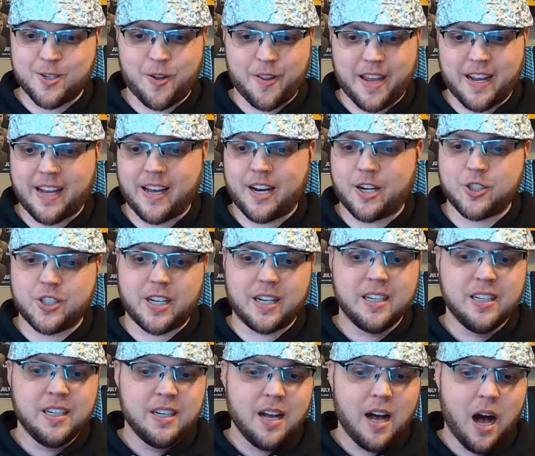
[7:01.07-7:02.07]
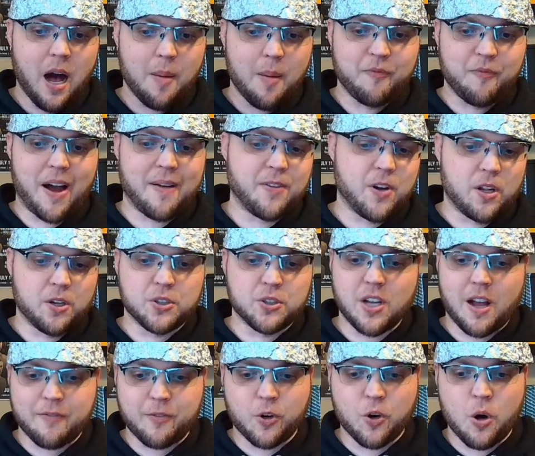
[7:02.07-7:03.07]
and all that kind of shit, $5
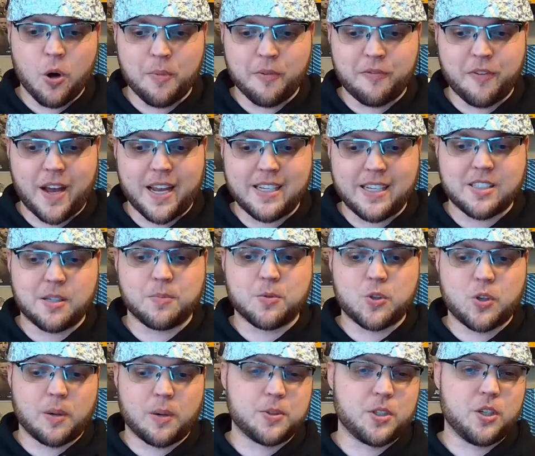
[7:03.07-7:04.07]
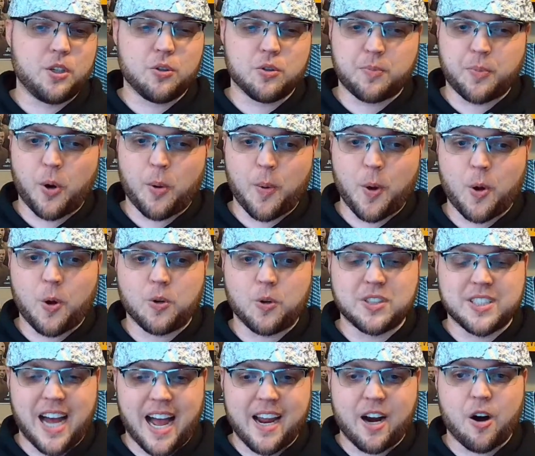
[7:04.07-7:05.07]
off your Home of Fight subscription. Use promo
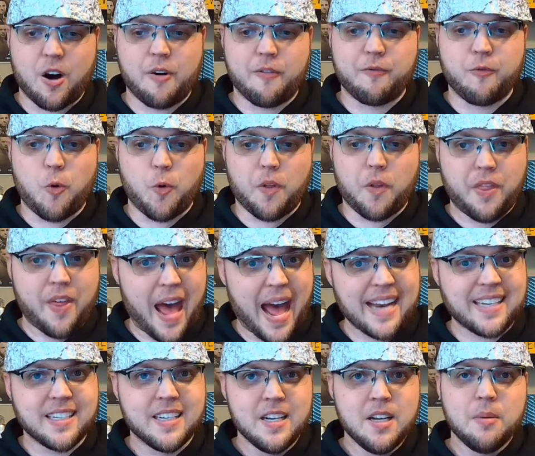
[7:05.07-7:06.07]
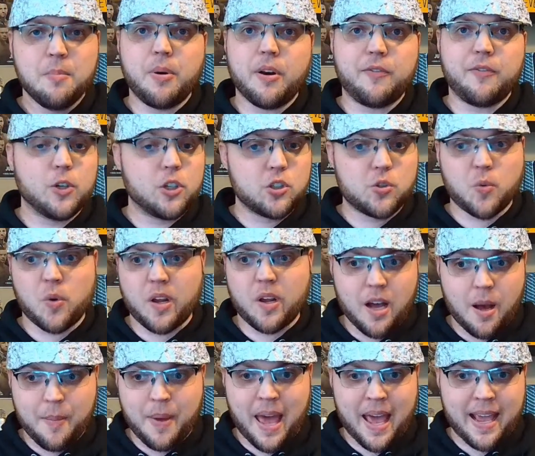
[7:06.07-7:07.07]
code DieHard for that. But if you just want to
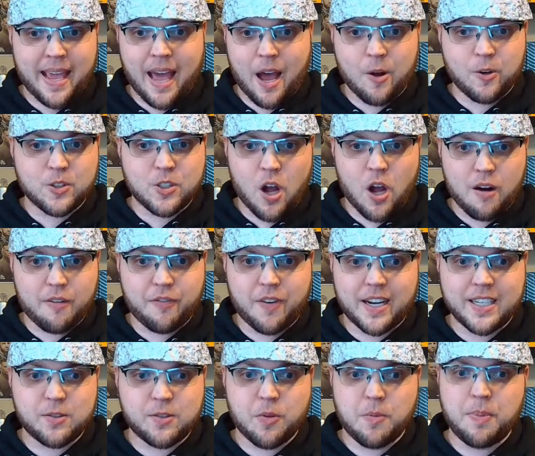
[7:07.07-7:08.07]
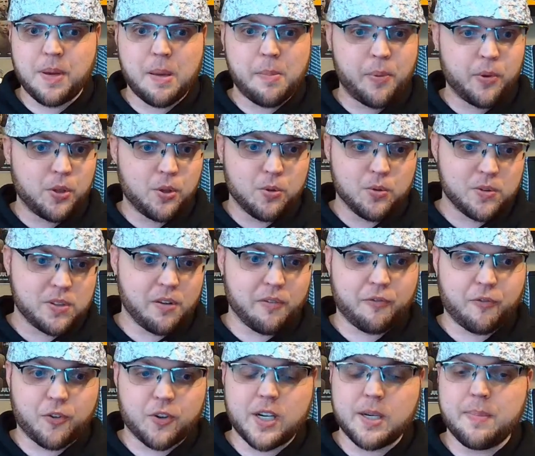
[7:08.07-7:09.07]
come hang out and talk fights with people, use the
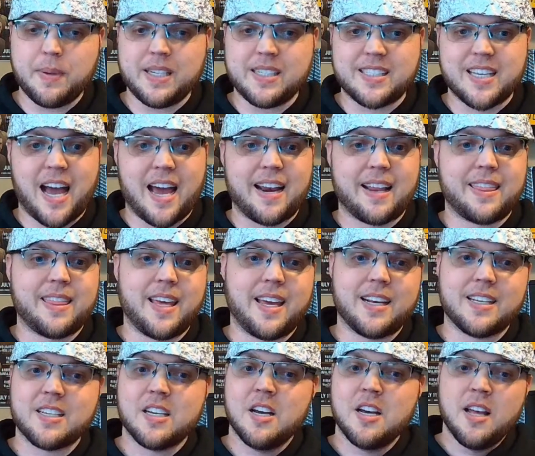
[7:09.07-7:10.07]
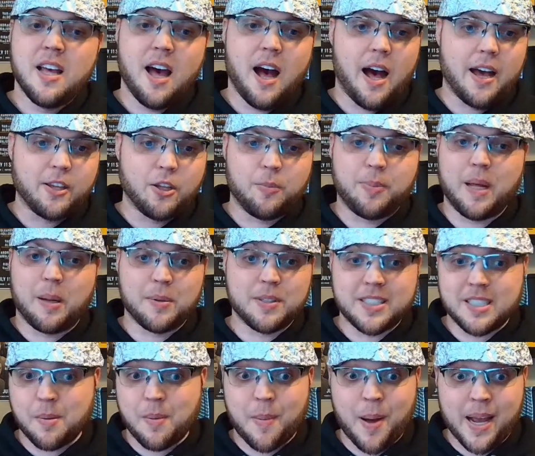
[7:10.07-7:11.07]
freebie side of things. You'll be able to
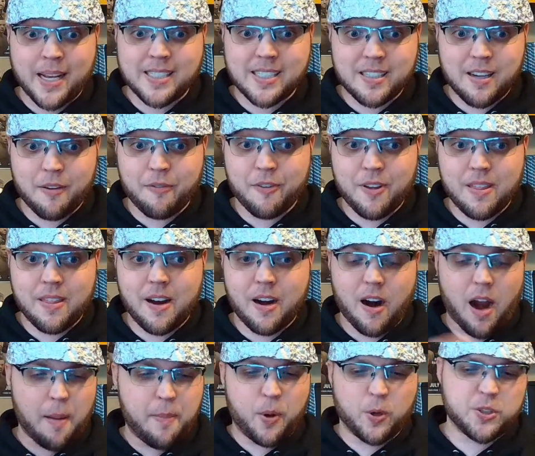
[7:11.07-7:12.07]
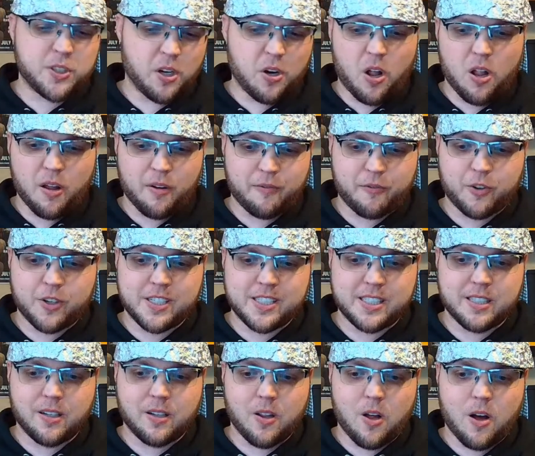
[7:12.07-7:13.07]
see my stuff in there. I post it all on free
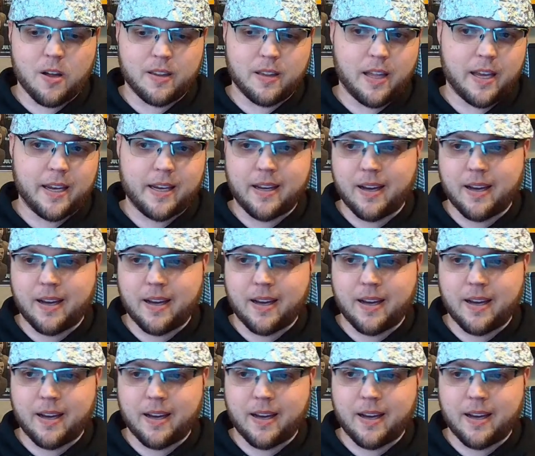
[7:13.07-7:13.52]
still on